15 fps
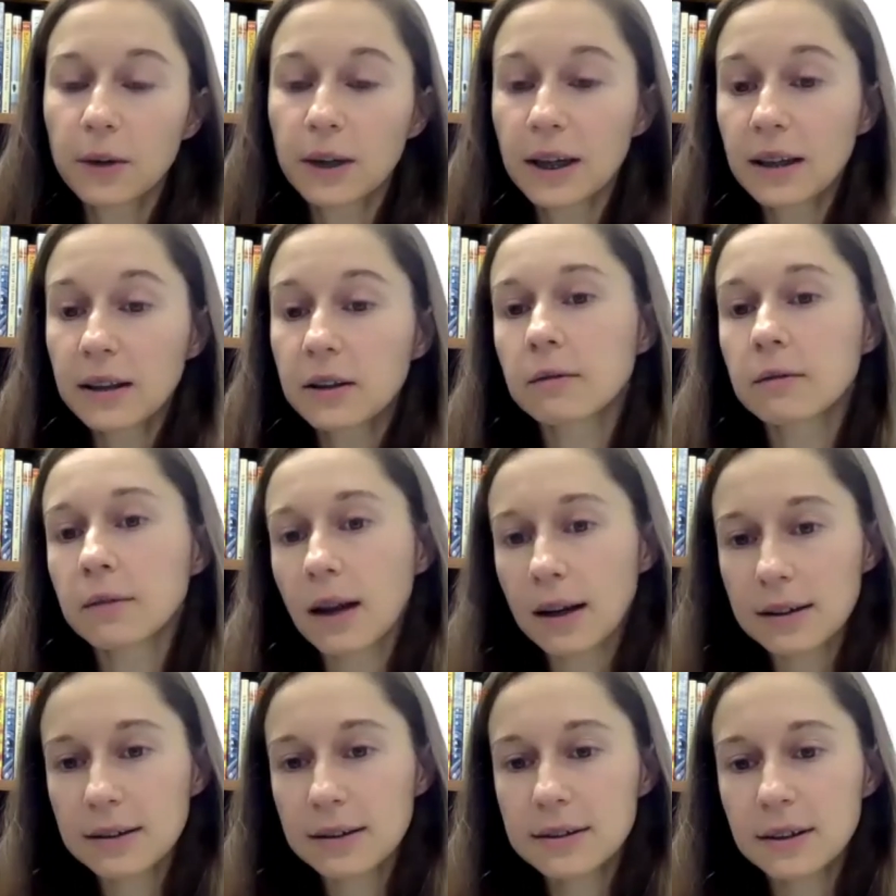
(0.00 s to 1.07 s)
in the
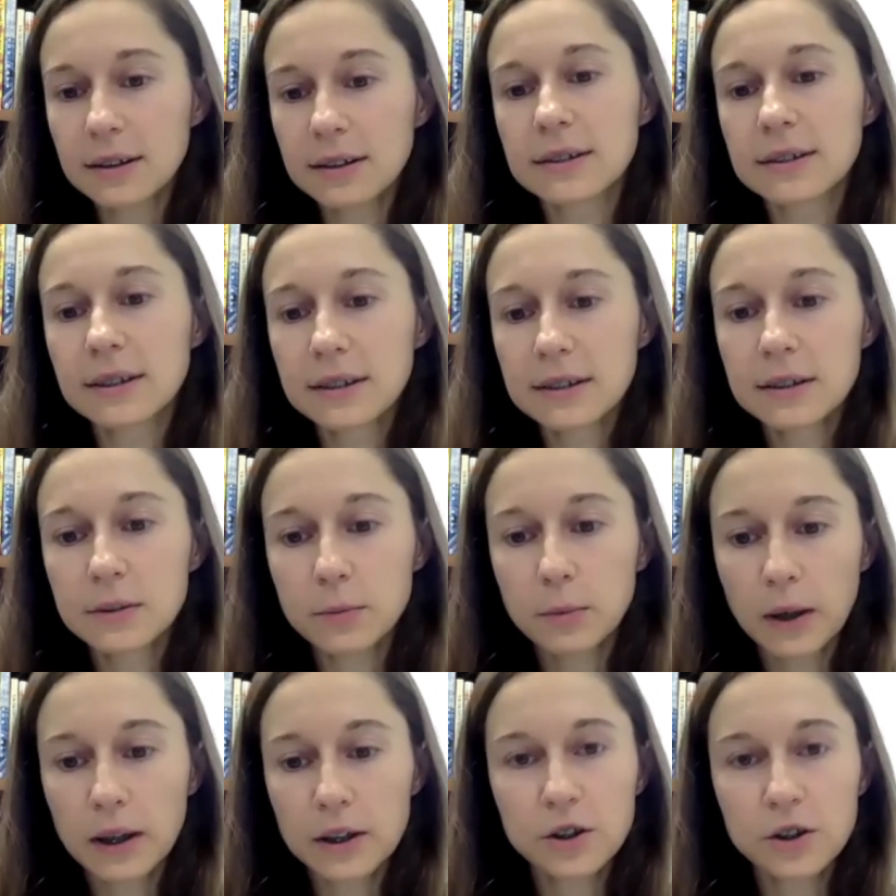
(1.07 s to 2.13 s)
United States, this is
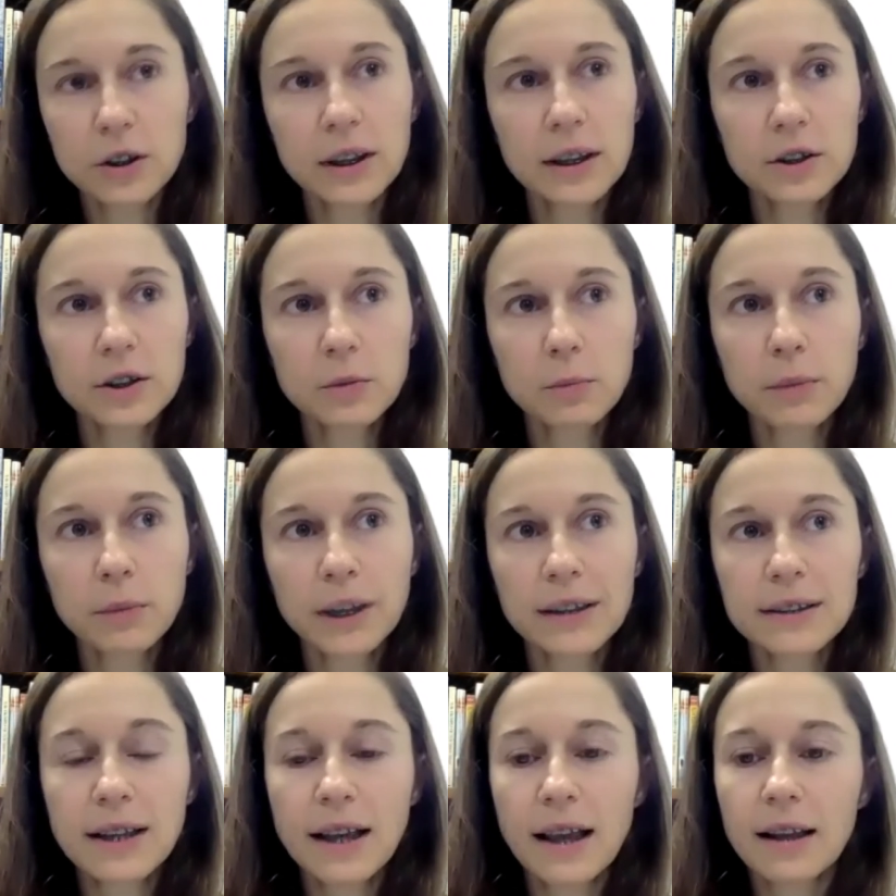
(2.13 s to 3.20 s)
what education
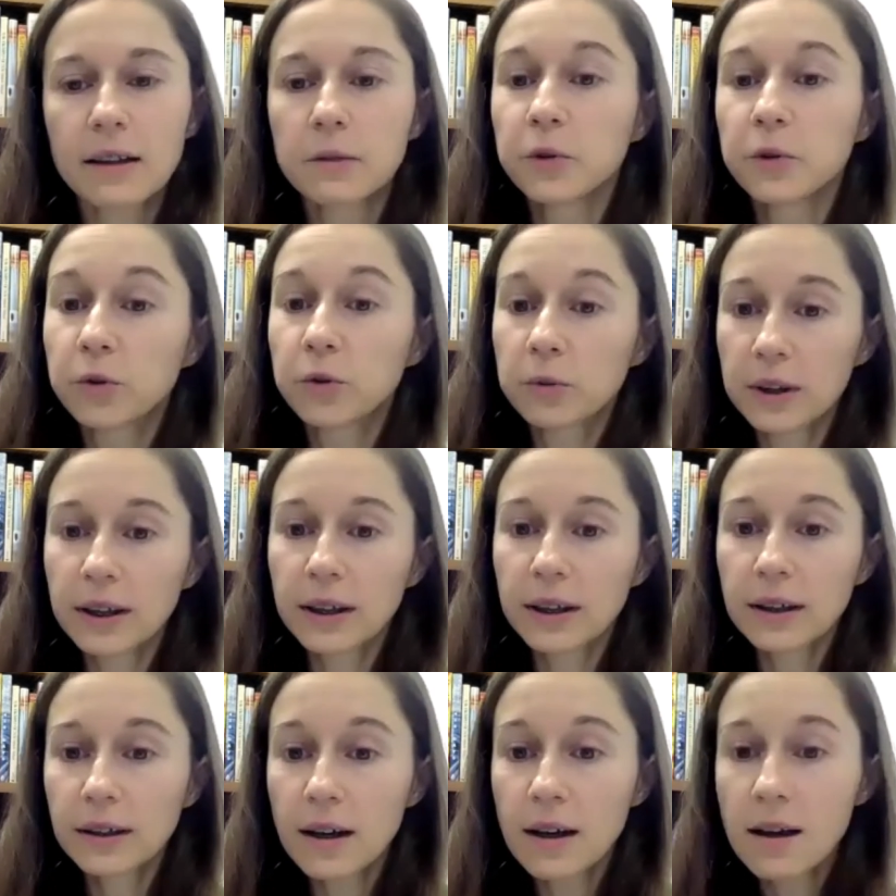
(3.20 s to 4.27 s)
means, and you
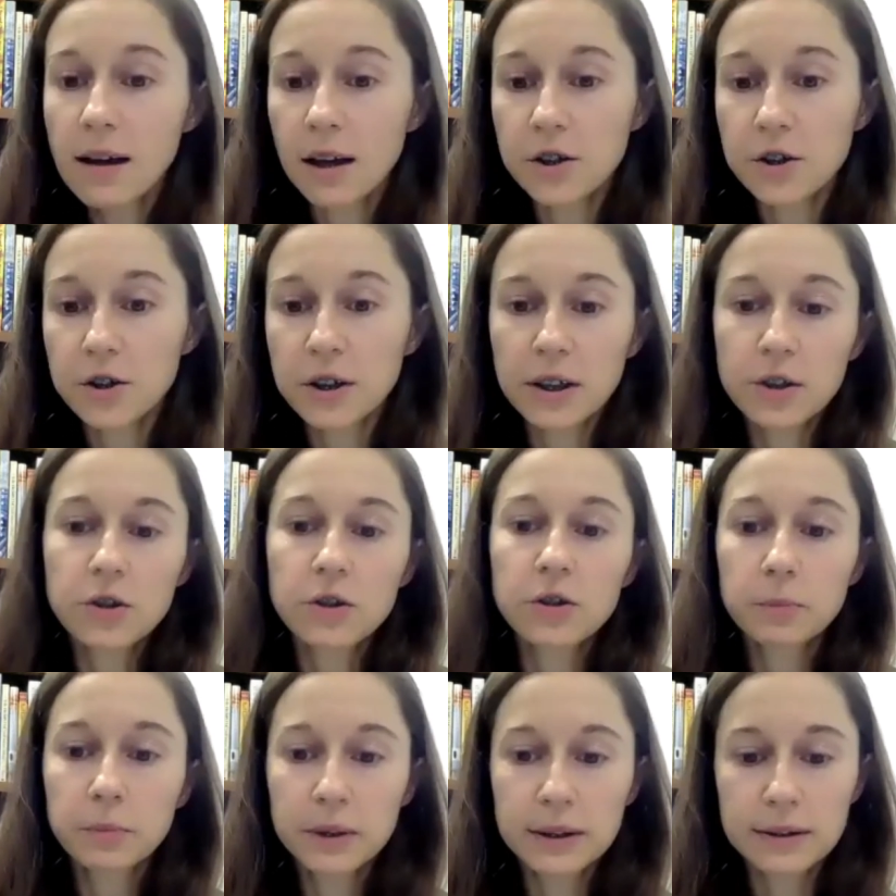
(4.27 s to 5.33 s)
need education to
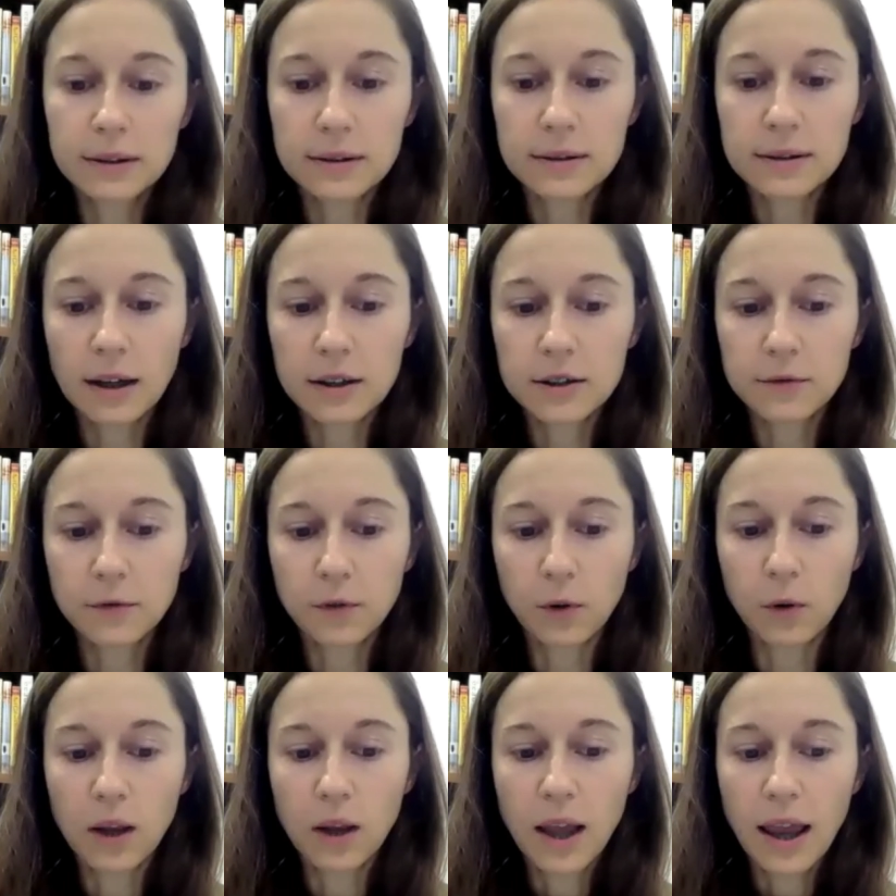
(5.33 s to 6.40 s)
be
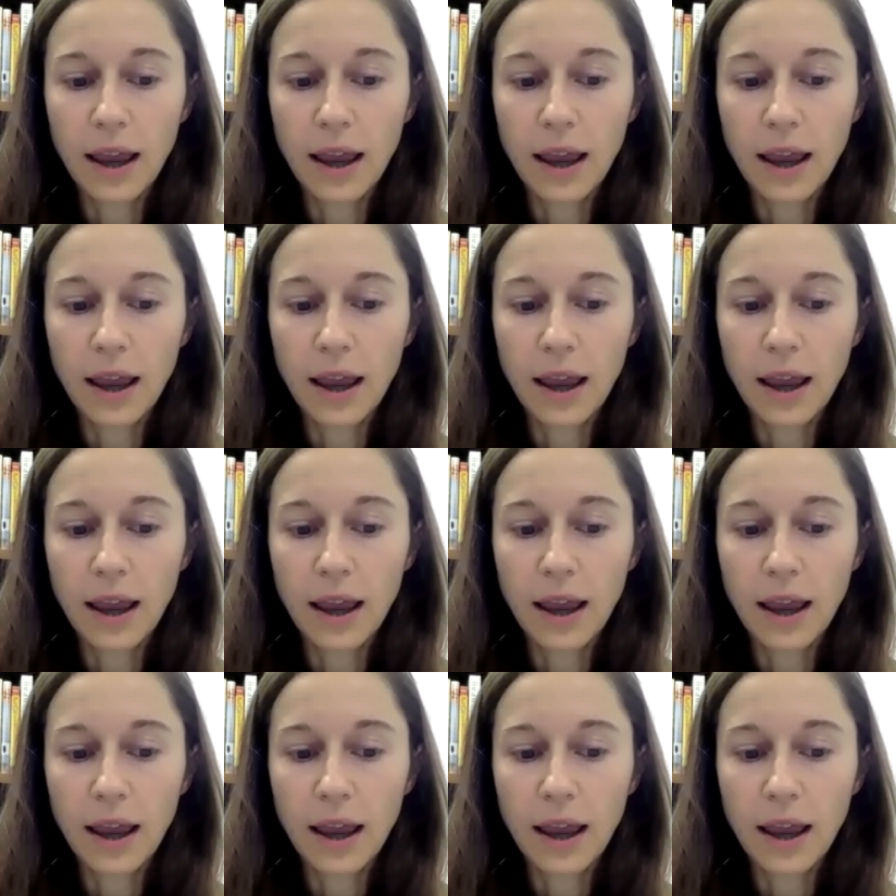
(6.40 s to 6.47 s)
successful